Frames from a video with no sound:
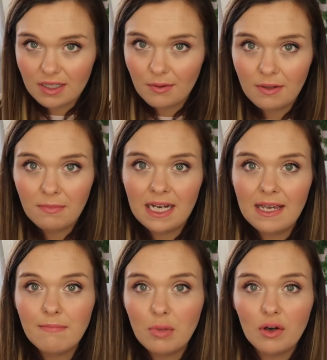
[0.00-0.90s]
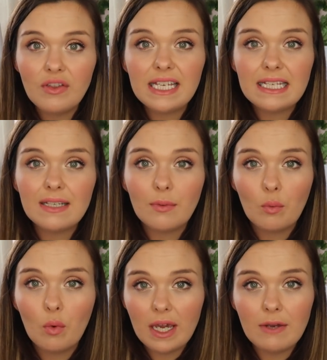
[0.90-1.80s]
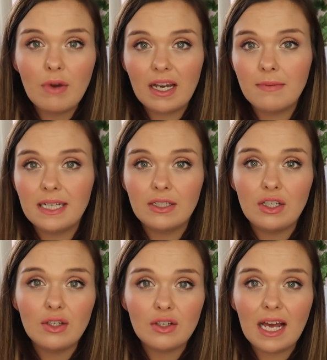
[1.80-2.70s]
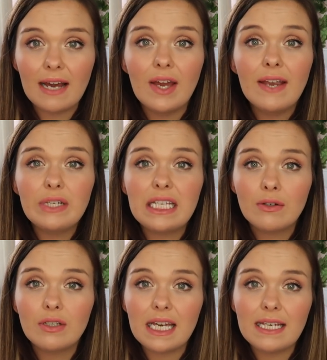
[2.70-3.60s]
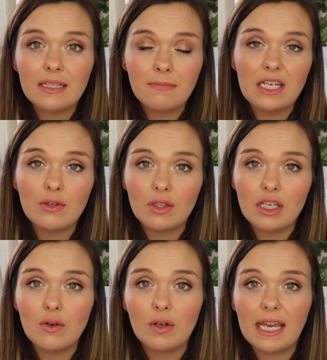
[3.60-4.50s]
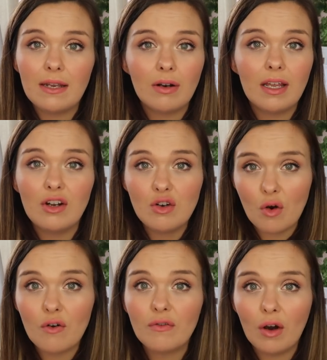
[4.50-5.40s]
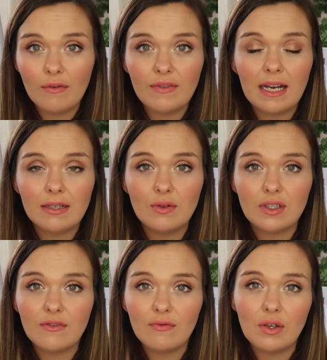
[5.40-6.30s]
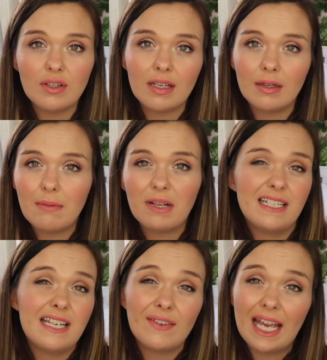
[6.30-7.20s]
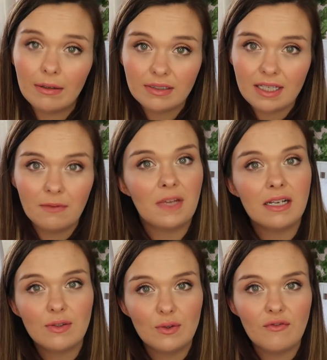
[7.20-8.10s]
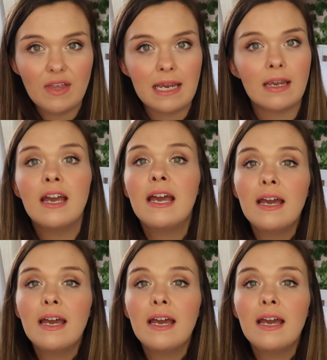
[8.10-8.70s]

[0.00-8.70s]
on to in a minute, but this is what it recommends that you should have every single day to make sure that you're getting enough of that sort of food, so like plenty of calcium, that sort of thing.